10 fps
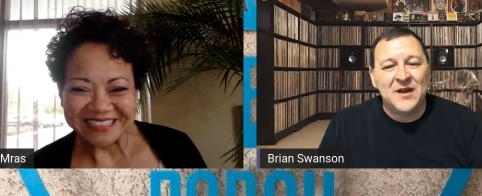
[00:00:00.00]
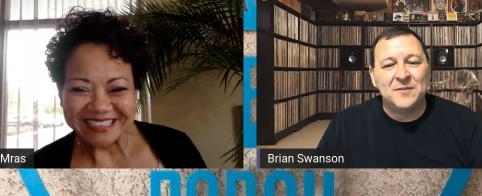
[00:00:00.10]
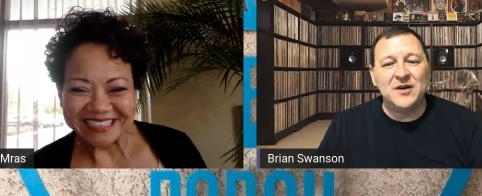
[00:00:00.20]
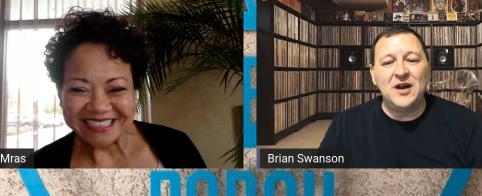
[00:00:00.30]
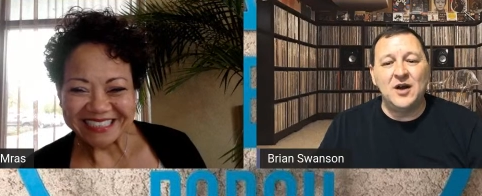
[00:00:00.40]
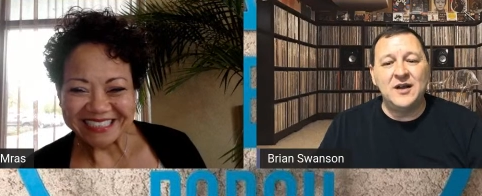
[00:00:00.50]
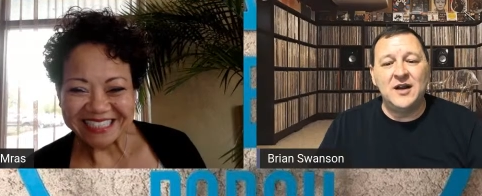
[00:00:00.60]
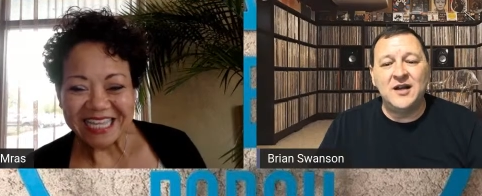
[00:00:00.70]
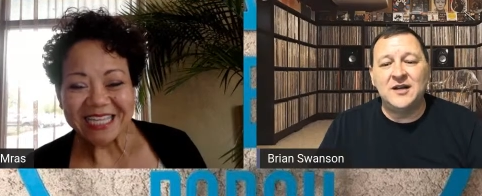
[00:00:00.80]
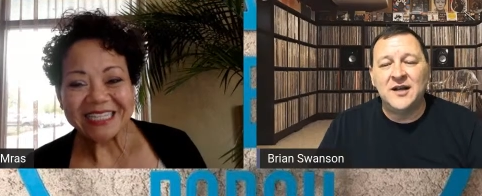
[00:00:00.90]
Speaker 1: but no, it,
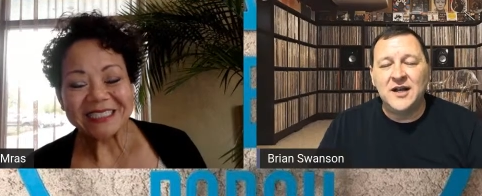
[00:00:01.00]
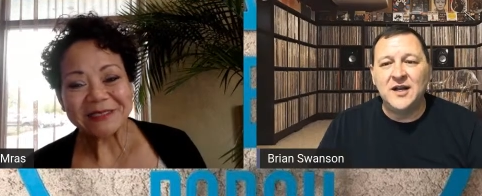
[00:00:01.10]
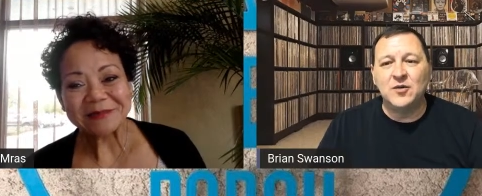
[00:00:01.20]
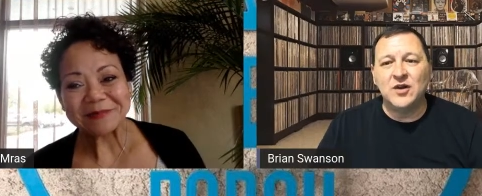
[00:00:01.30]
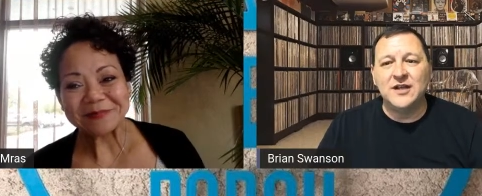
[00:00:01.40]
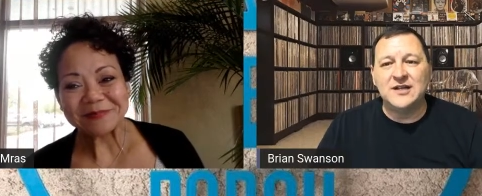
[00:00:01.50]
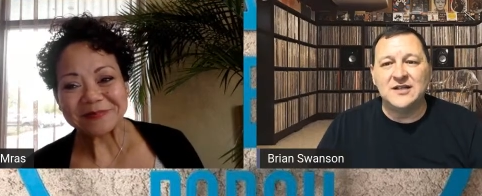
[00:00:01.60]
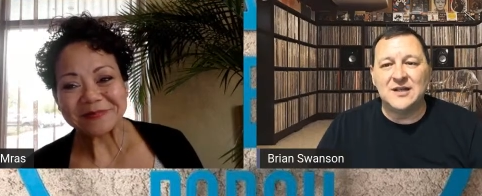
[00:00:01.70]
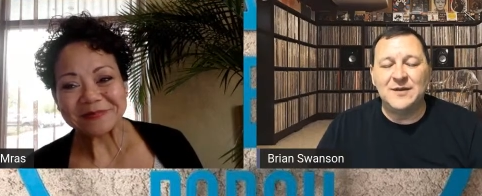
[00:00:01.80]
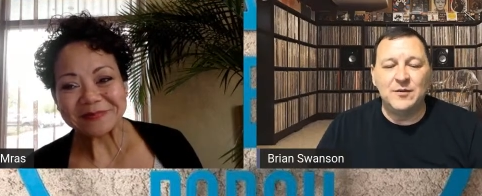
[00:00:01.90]
it it really
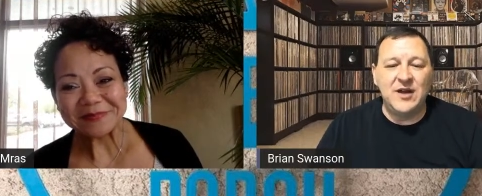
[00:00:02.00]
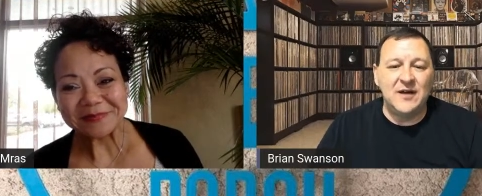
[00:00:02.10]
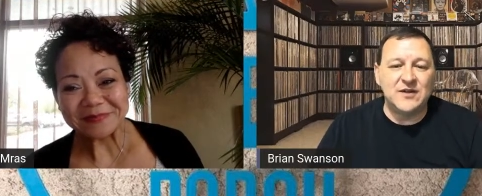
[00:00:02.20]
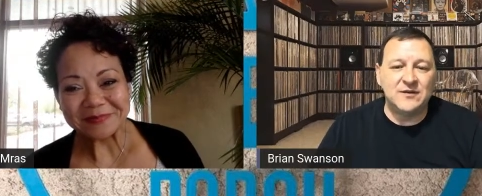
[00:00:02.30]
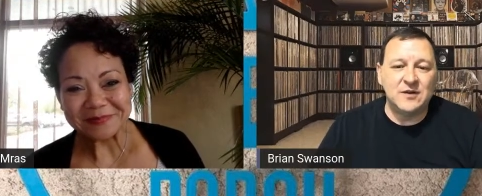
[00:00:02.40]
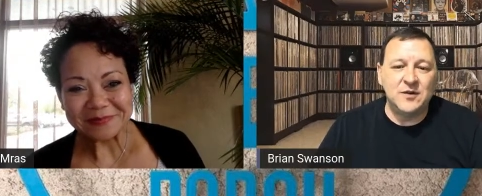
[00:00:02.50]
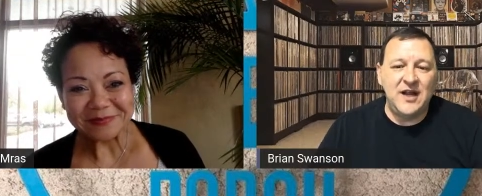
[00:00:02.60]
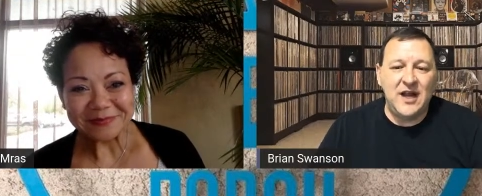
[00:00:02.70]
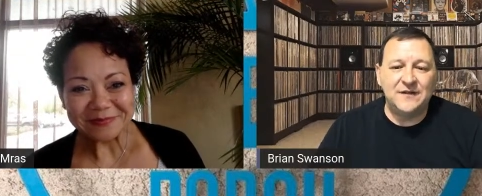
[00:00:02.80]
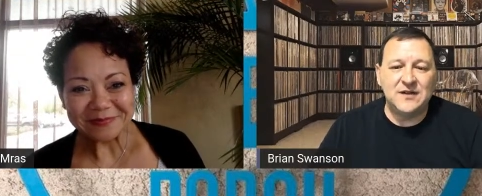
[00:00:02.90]
does. I mean, we have to we
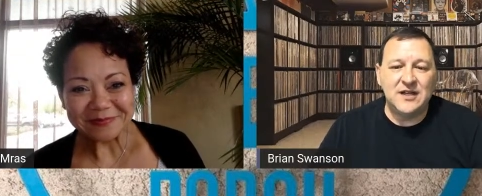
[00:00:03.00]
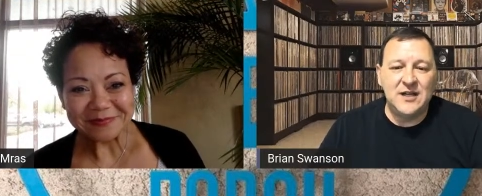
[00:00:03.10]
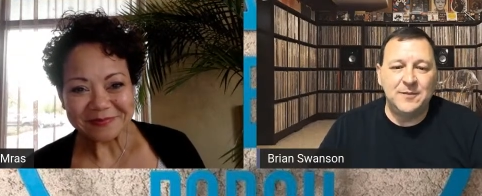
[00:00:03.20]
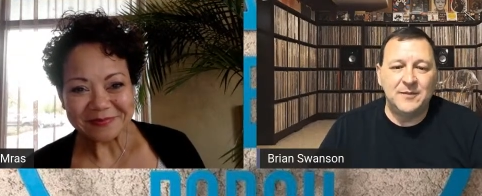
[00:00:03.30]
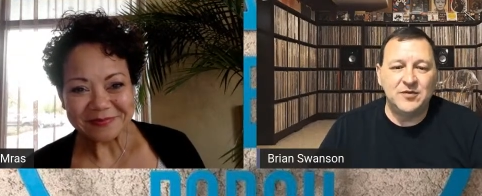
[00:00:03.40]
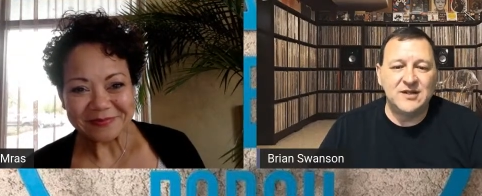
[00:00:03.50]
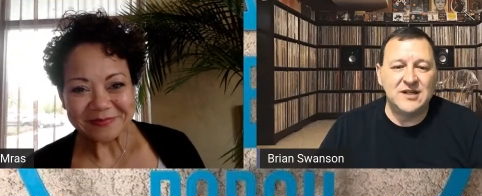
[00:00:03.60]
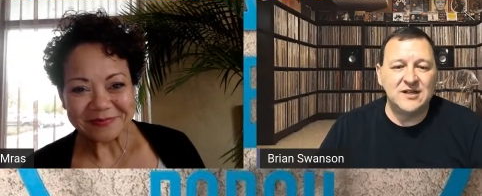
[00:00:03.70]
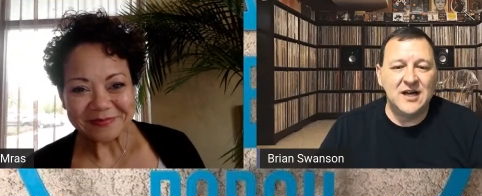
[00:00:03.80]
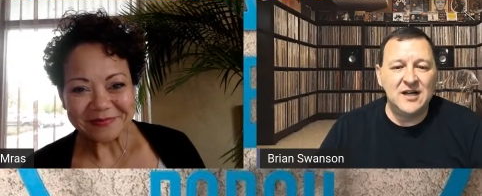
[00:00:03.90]
have to keep up with
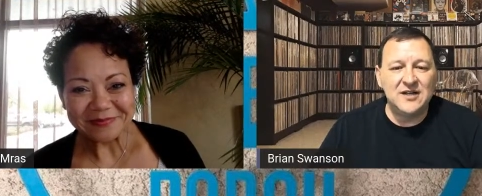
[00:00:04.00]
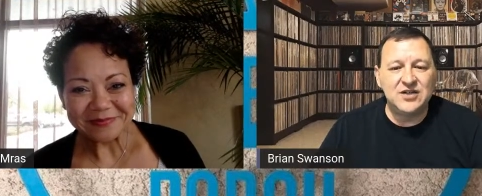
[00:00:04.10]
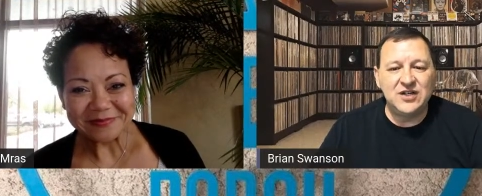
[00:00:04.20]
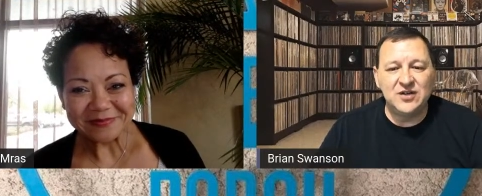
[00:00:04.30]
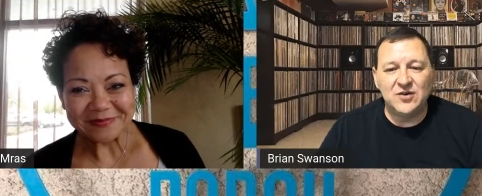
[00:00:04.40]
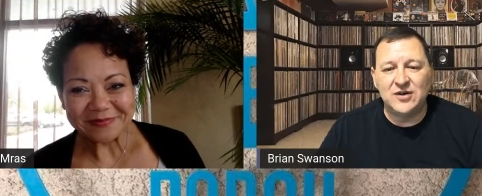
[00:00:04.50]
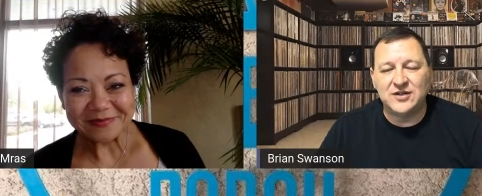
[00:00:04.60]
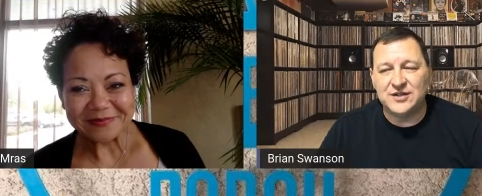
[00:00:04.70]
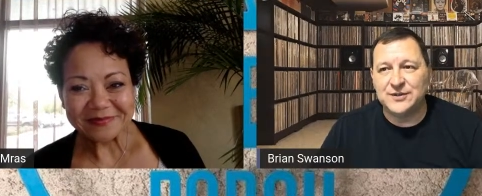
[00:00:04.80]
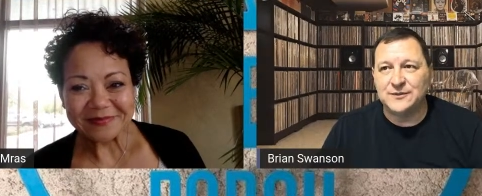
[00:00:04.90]
technology in order
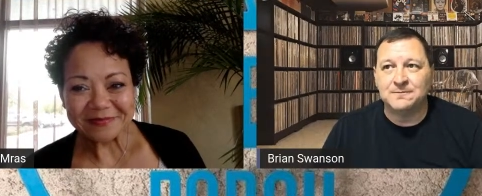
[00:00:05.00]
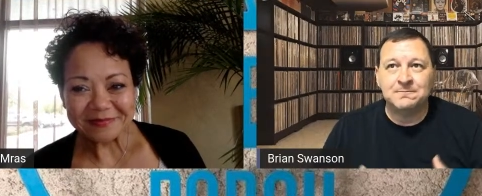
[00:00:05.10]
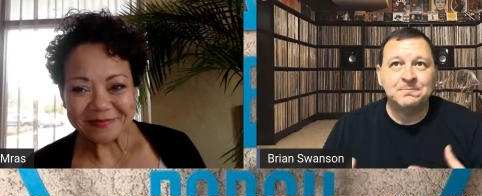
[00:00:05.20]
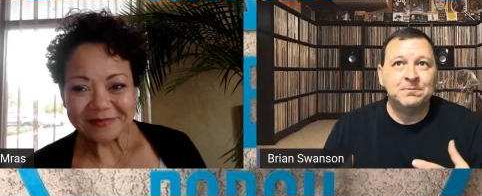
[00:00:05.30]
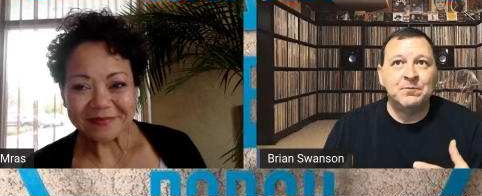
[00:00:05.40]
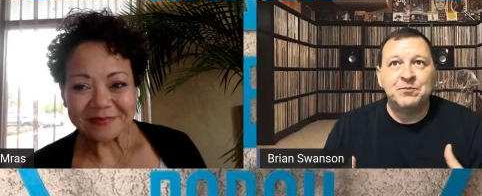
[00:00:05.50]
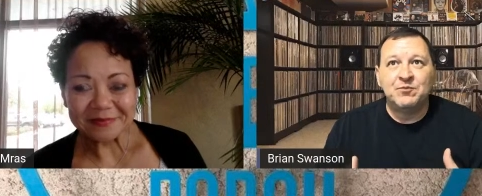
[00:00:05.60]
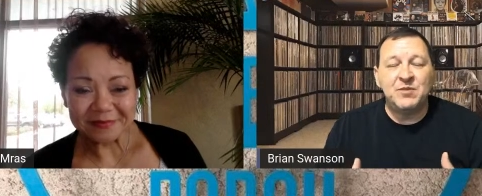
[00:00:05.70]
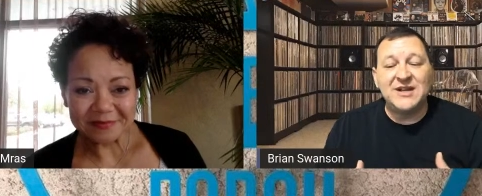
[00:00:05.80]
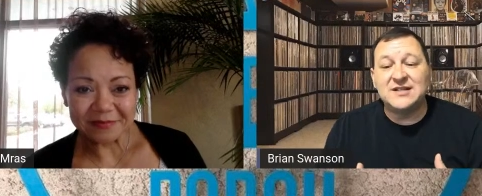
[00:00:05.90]
to
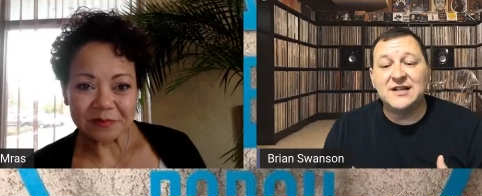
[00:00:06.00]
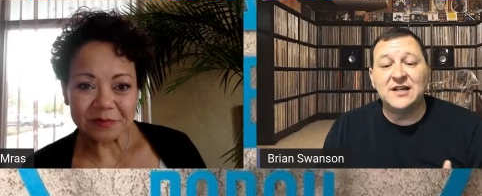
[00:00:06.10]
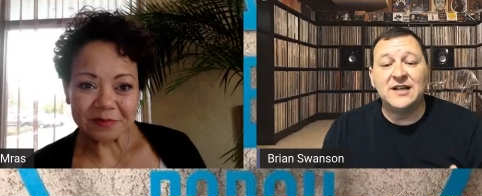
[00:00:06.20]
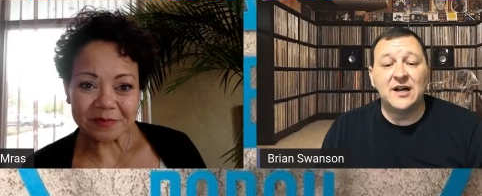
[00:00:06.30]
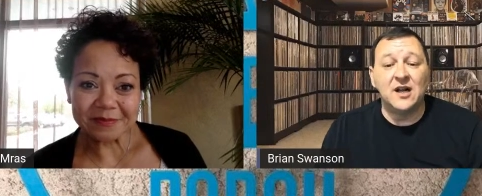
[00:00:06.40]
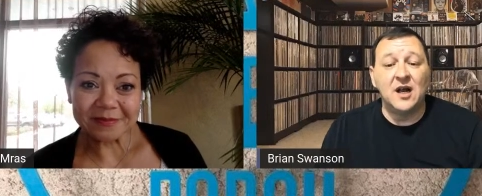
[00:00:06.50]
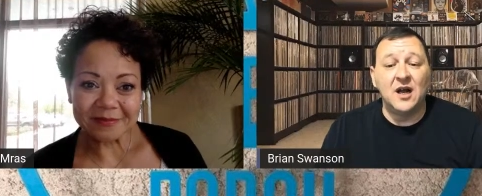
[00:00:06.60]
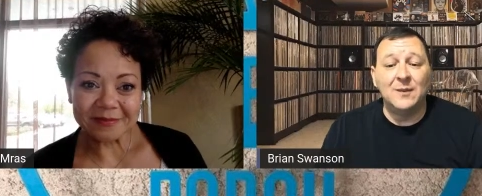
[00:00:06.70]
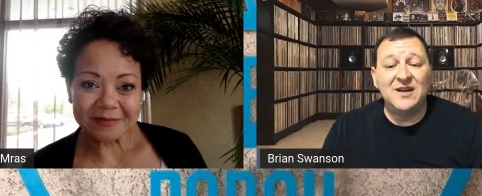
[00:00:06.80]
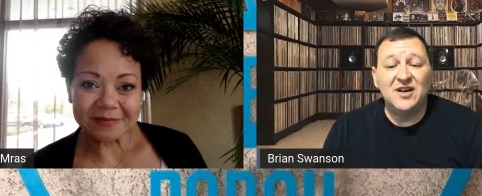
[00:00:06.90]
basically get
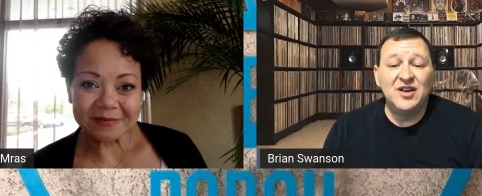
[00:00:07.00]
along. I mean, there,